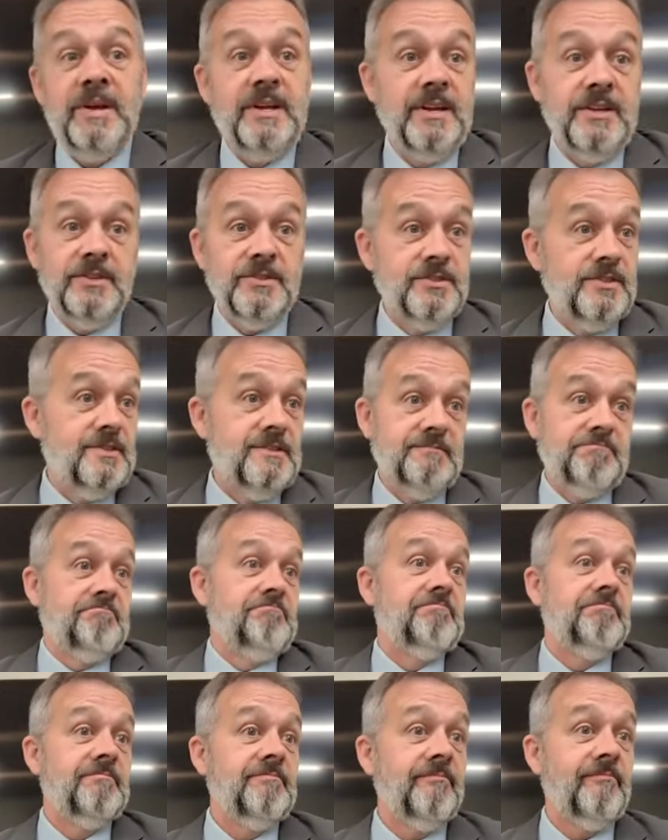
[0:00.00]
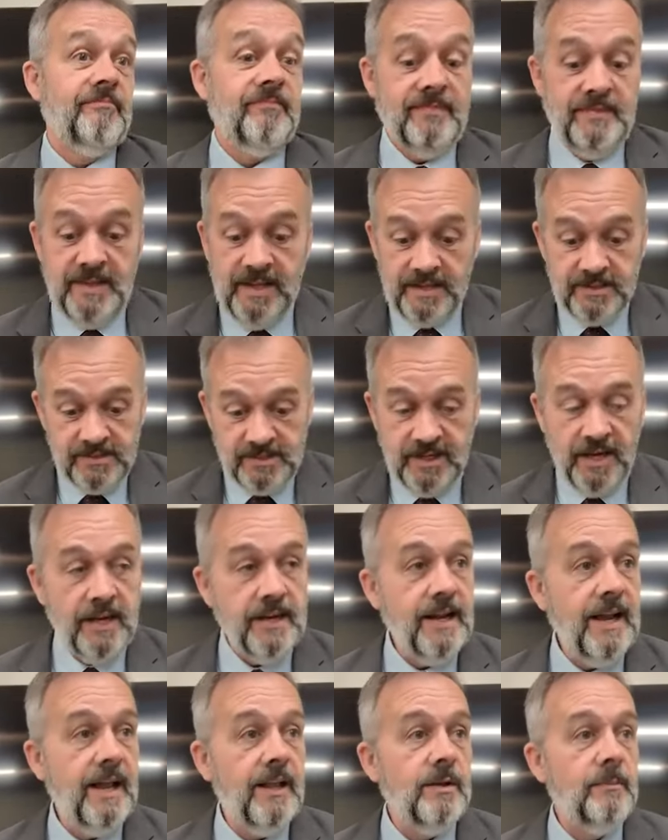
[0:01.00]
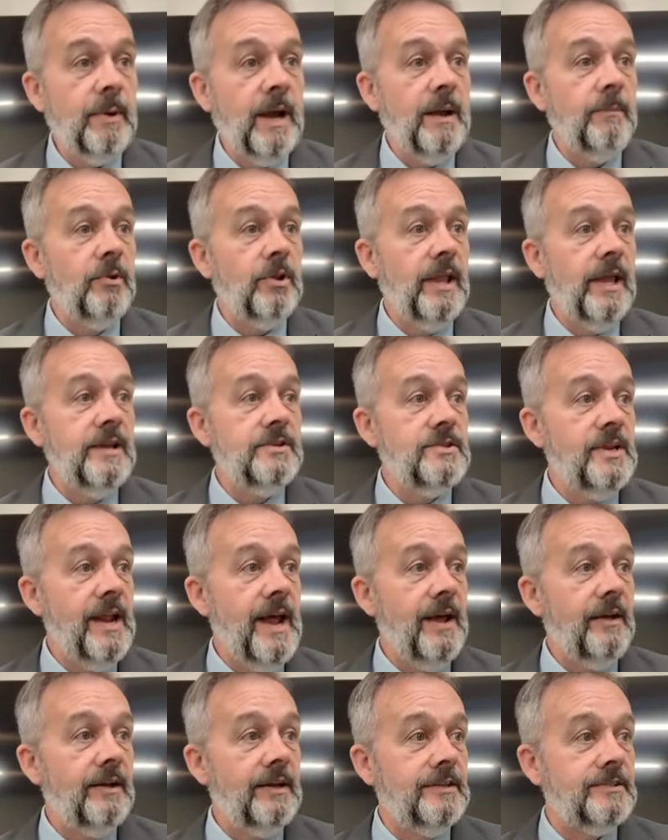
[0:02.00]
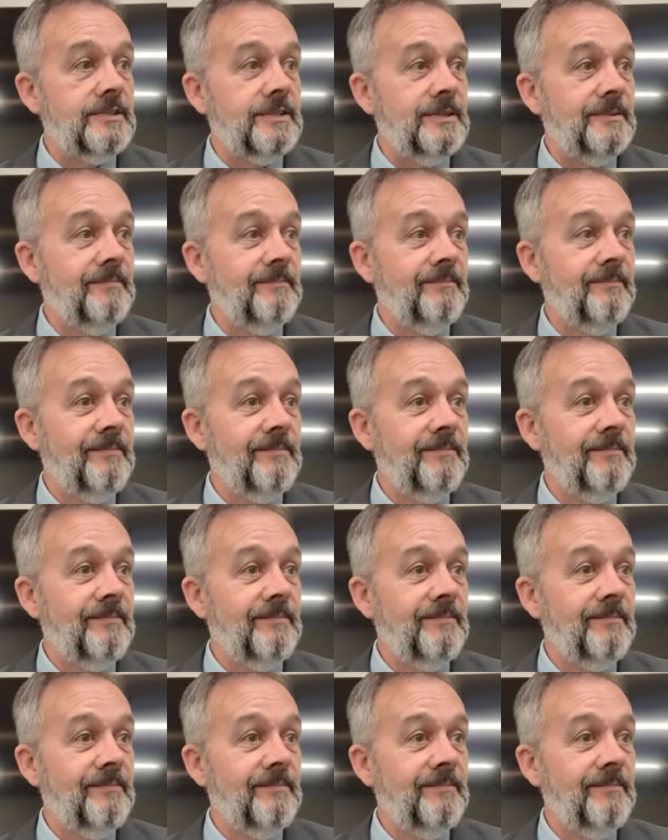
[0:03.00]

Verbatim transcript: because that's kind of how the Bible lays it out, isn't it?